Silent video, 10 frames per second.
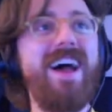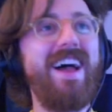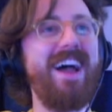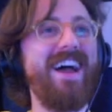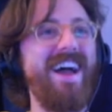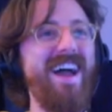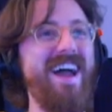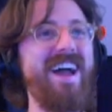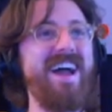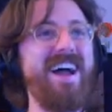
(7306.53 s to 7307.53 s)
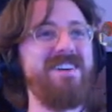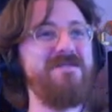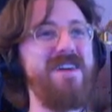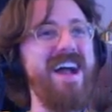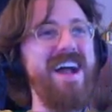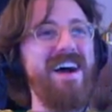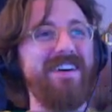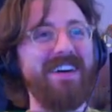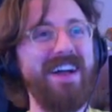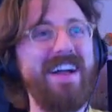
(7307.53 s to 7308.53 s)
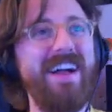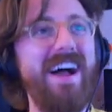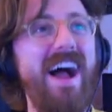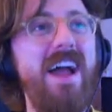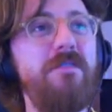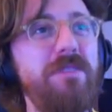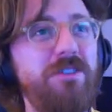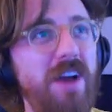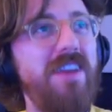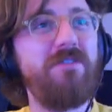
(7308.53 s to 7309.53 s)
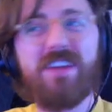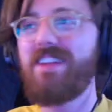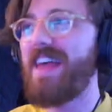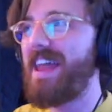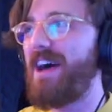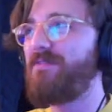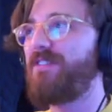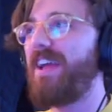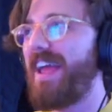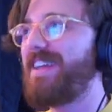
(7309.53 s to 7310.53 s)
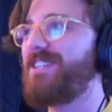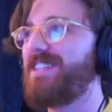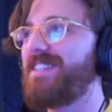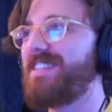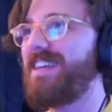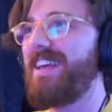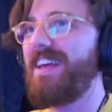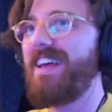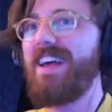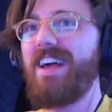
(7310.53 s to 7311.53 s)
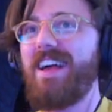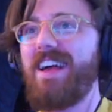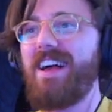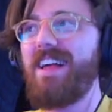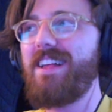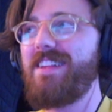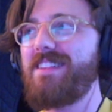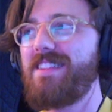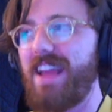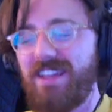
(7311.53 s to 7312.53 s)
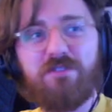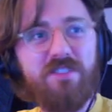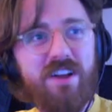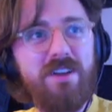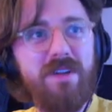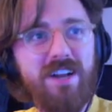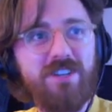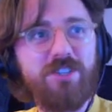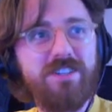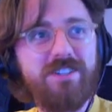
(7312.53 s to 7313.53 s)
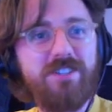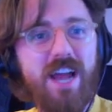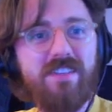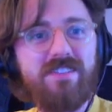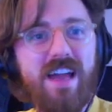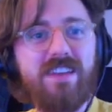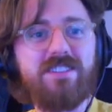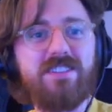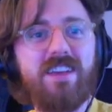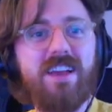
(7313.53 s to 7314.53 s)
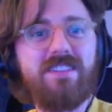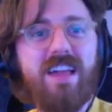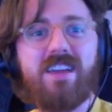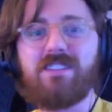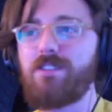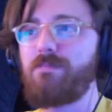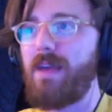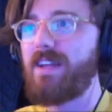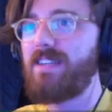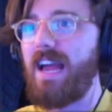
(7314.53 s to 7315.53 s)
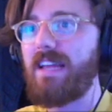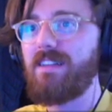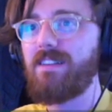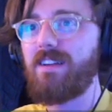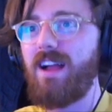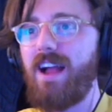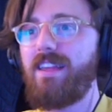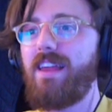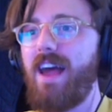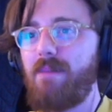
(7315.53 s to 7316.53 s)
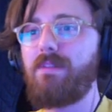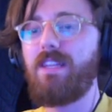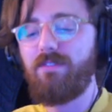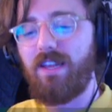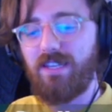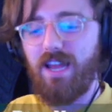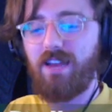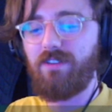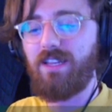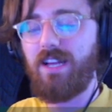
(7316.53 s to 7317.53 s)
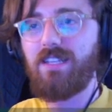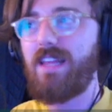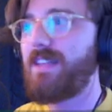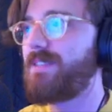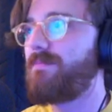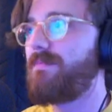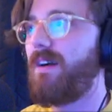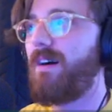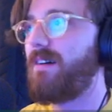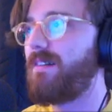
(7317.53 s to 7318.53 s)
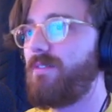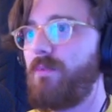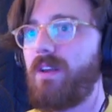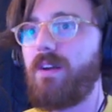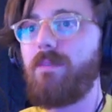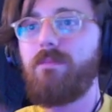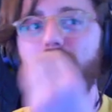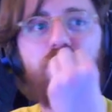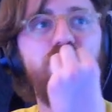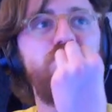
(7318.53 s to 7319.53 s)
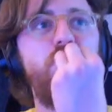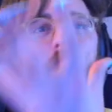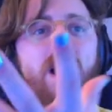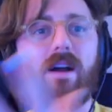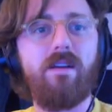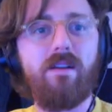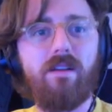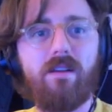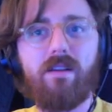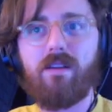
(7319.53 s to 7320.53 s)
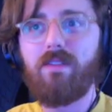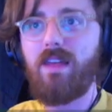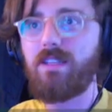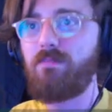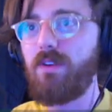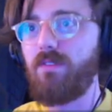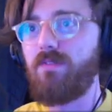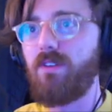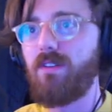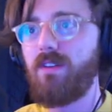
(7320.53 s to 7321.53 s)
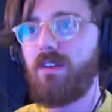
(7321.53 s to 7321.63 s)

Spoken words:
Ha ha! Wow! I have been trying to figure that out for ages. Thank you very much, chat. That is spectacular. I cannot believe I did not realize. That's... what a... Mwah! That's beautiful.